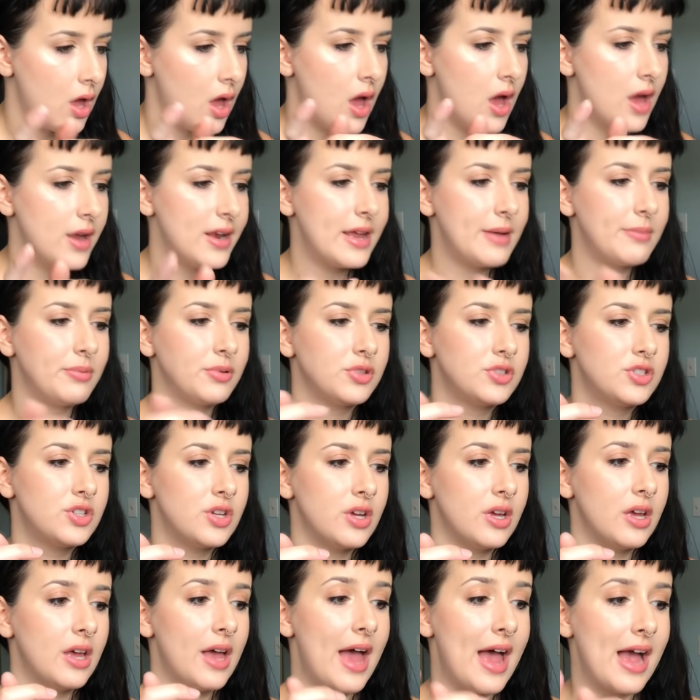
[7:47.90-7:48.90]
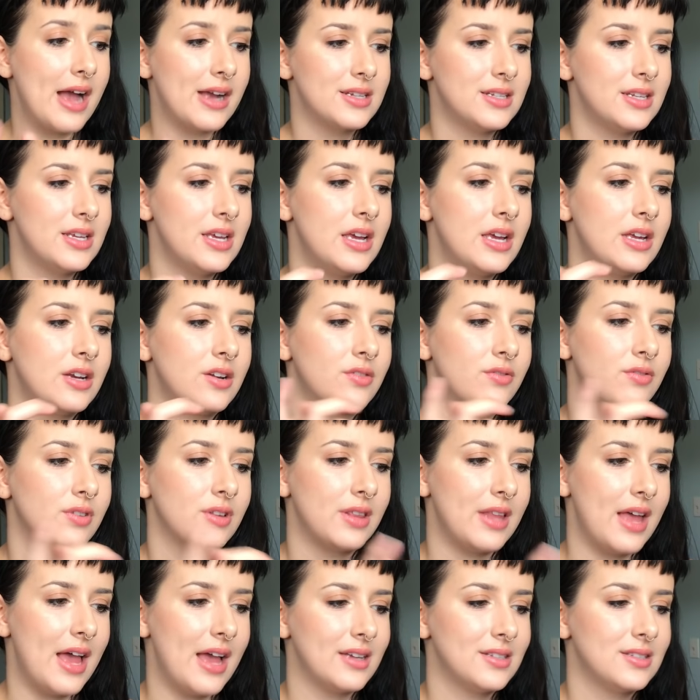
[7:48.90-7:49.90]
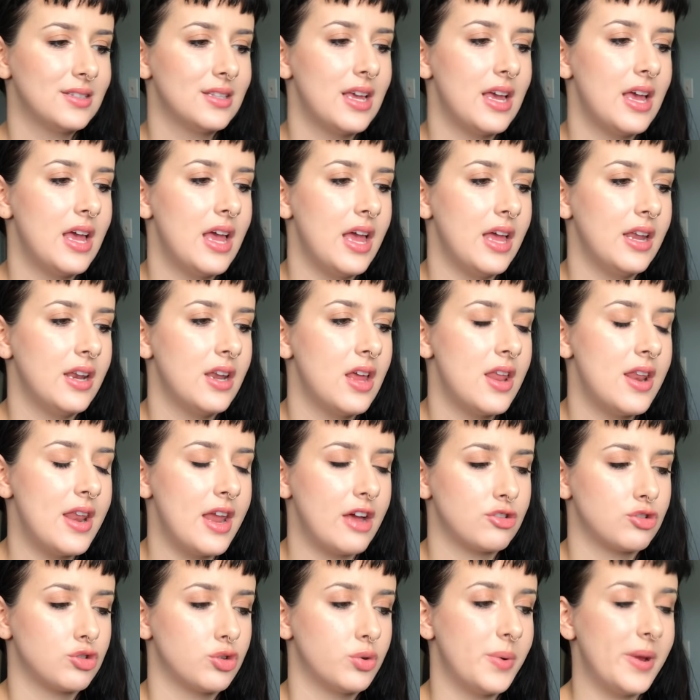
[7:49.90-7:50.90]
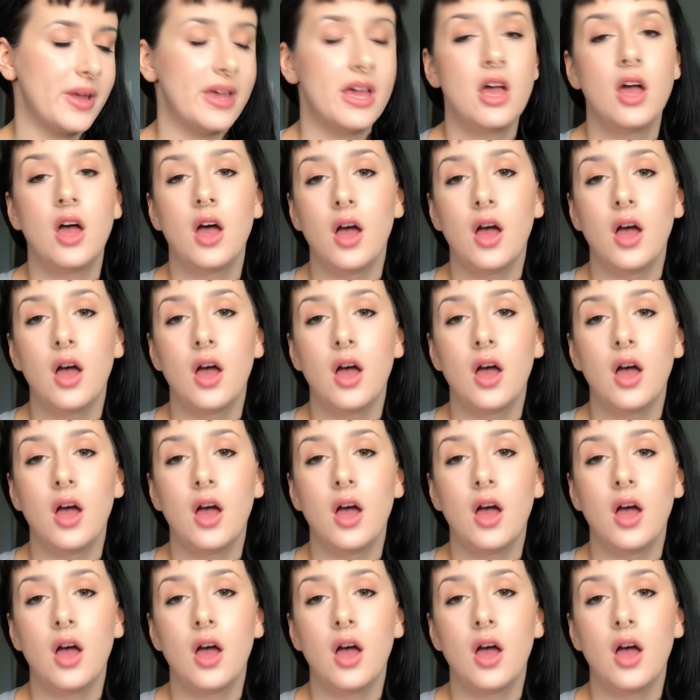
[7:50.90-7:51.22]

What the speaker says: unable to act in a relaxed and natural way.